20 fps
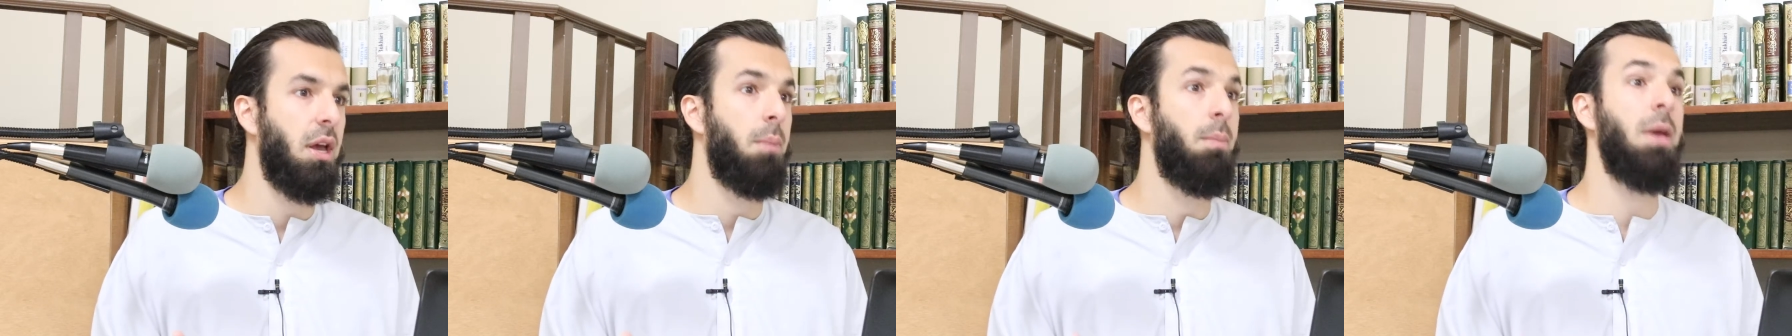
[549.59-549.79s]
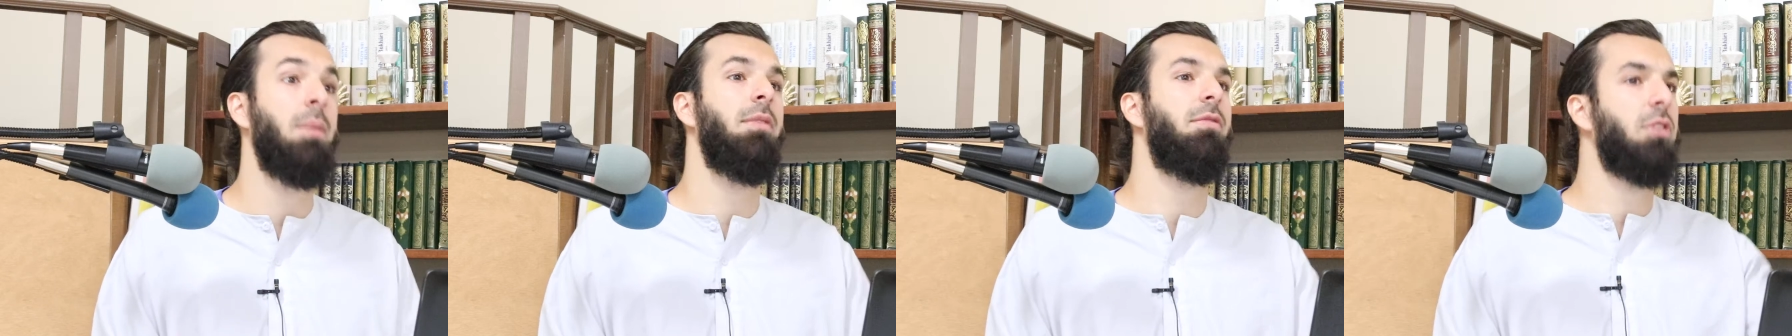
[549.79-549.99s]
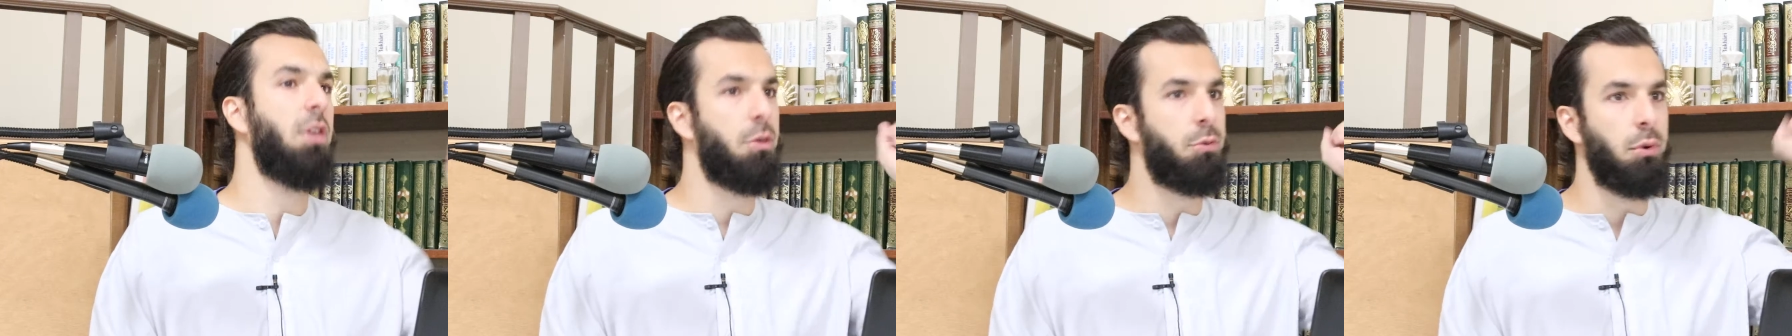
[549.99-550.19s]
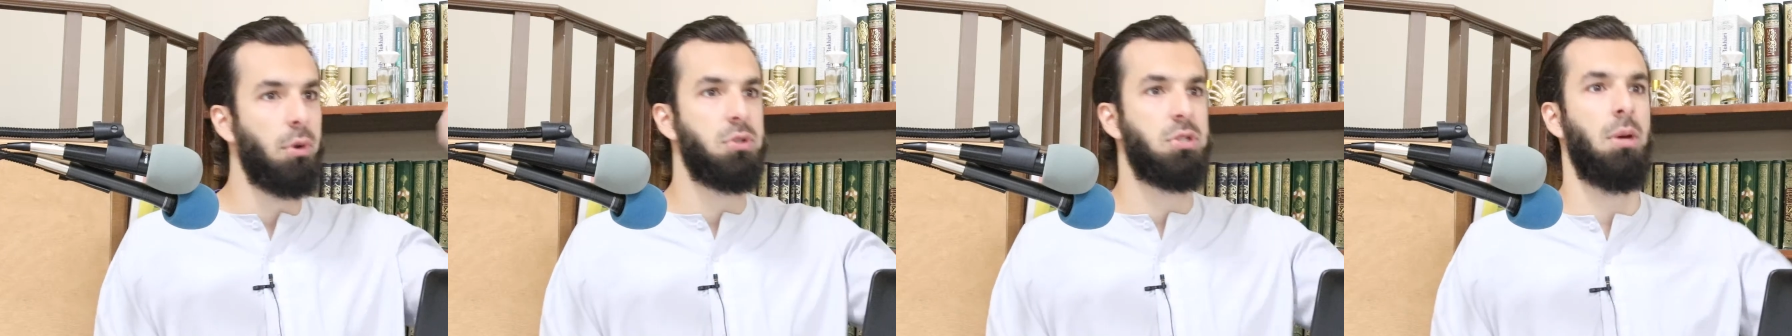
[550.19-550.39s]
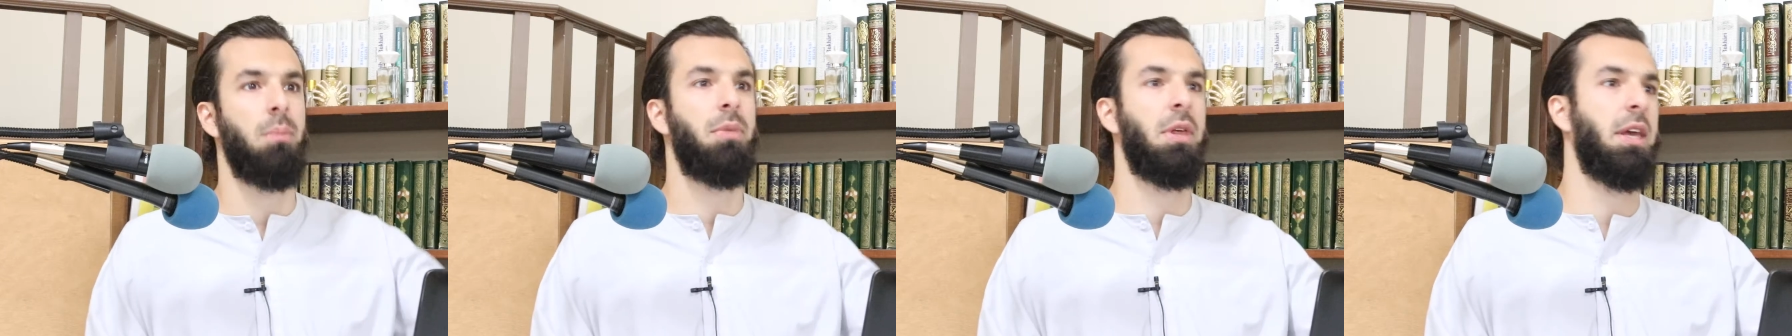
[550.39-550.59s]
Maybe even they throw
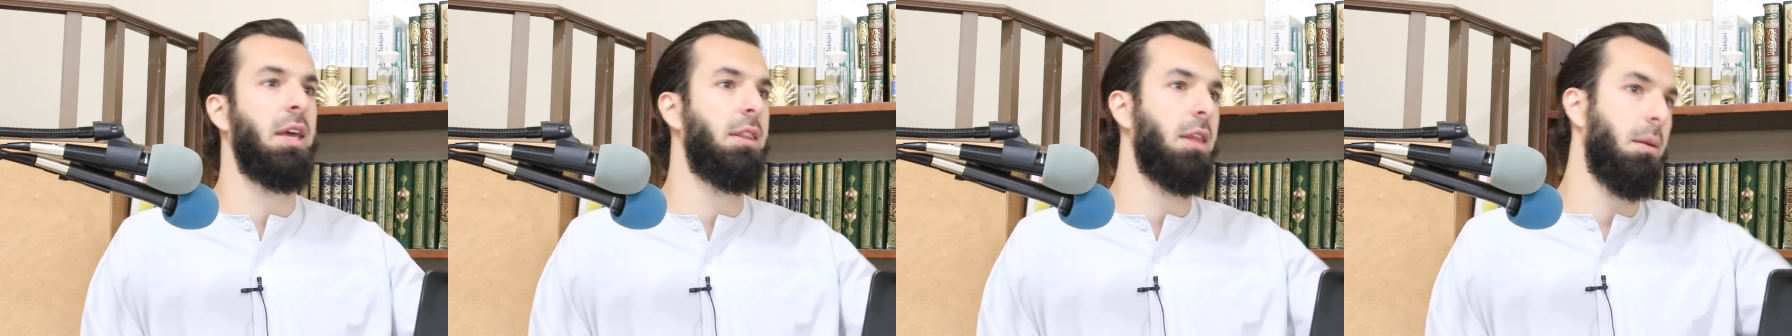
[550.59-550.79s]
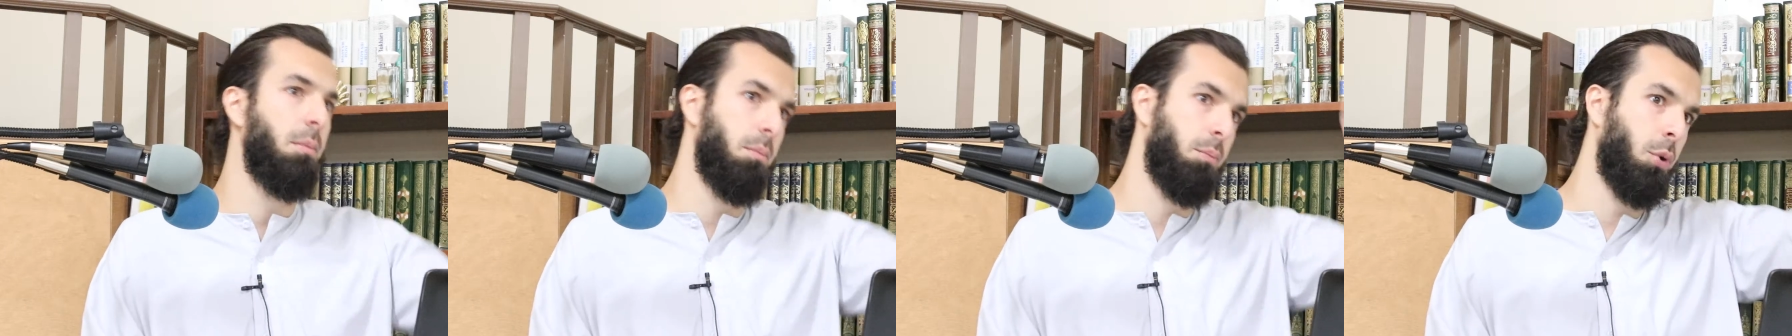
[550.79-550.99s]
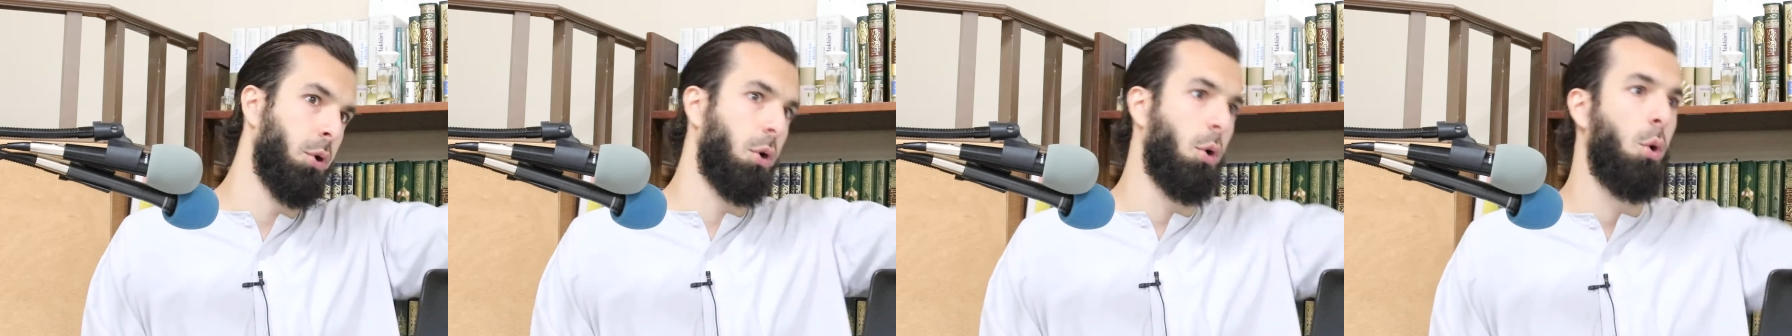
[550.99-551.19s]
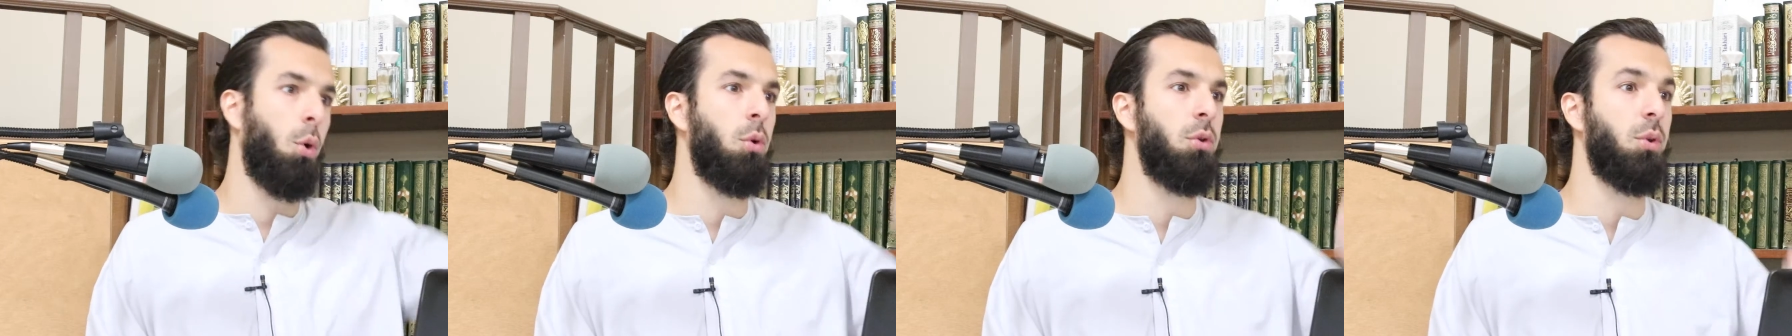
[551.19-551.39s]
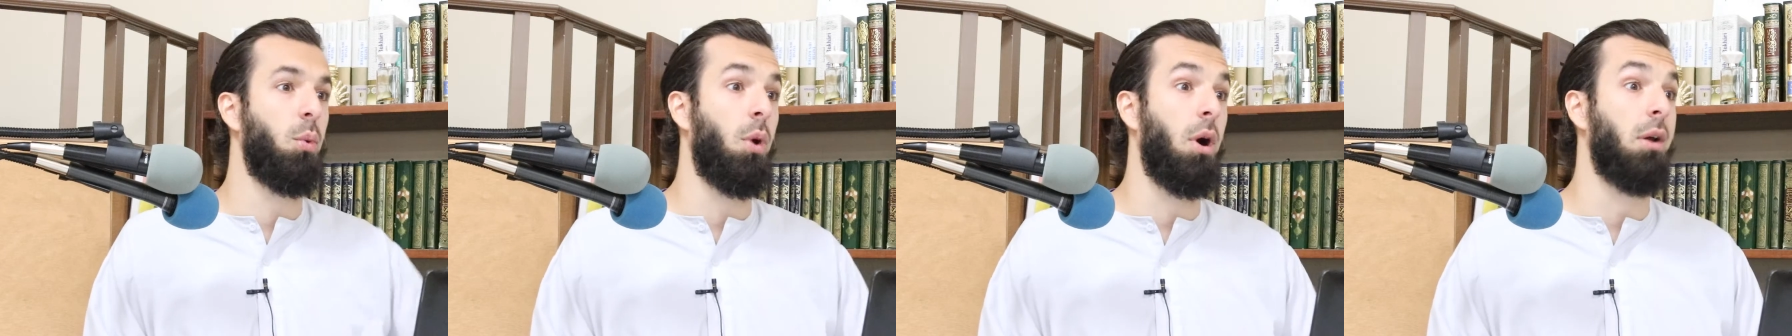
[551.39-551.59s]
something and they put a hole
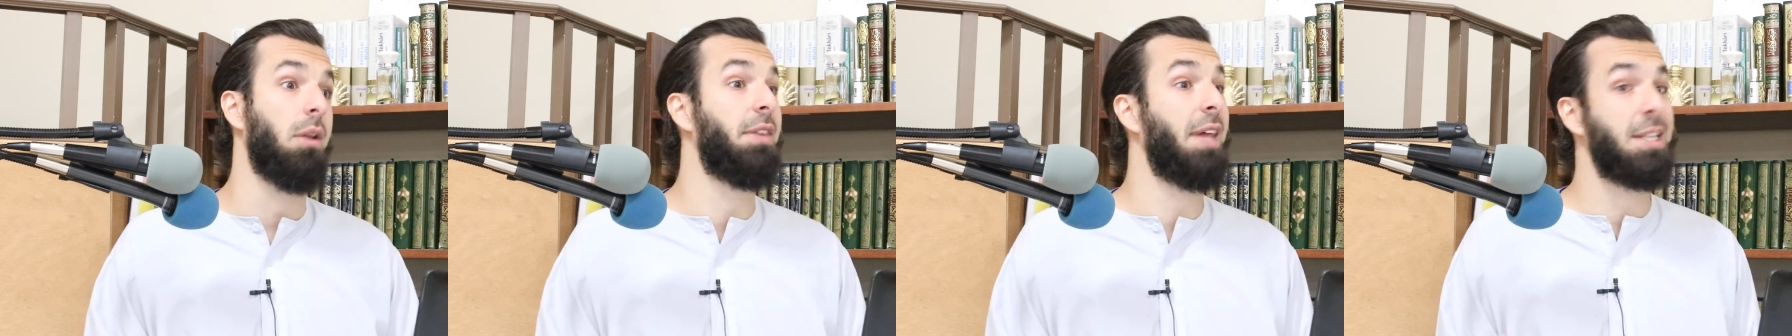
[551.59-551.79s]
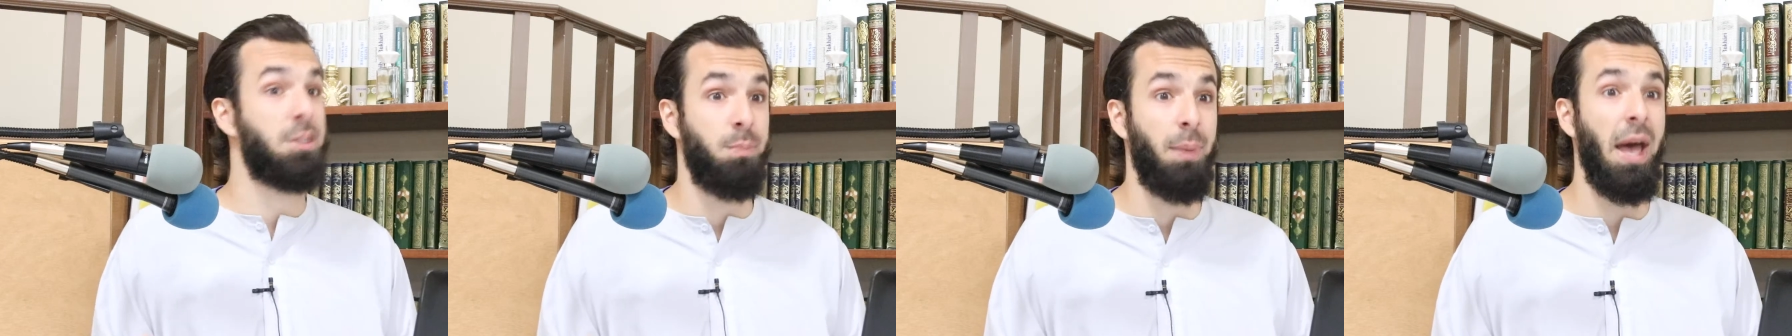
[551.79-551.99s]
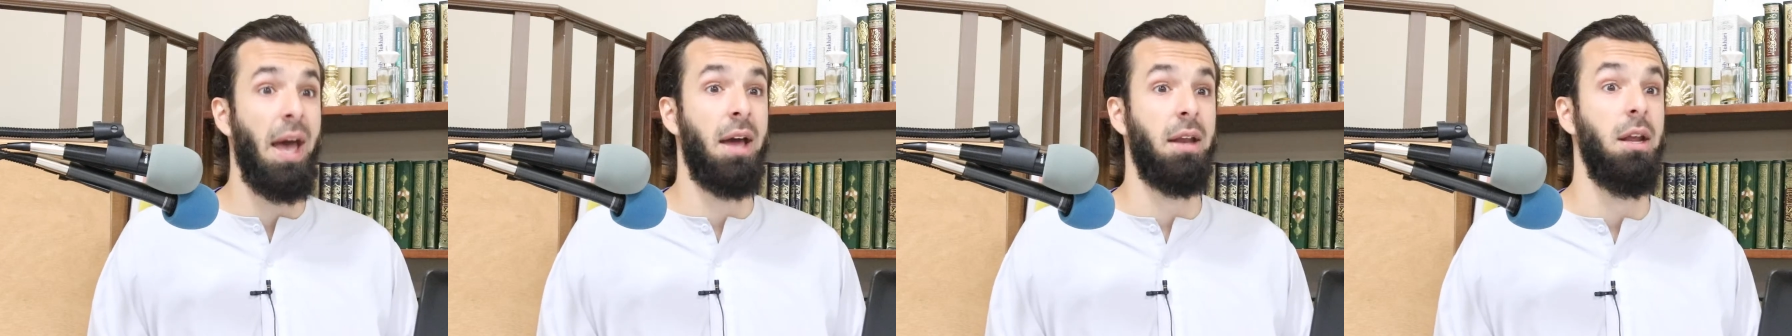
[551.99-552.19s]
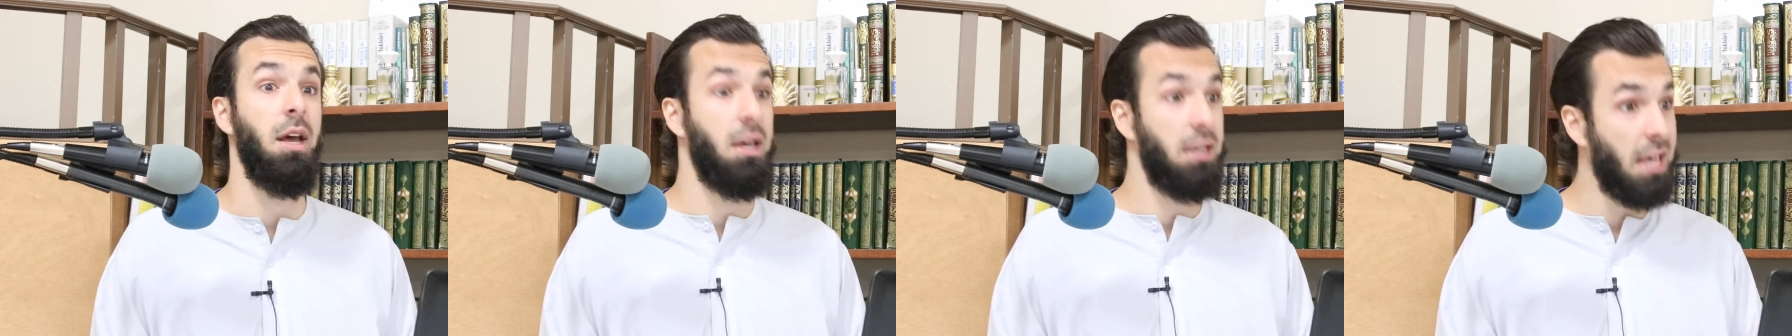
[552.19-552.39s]
in the wall. That's bad.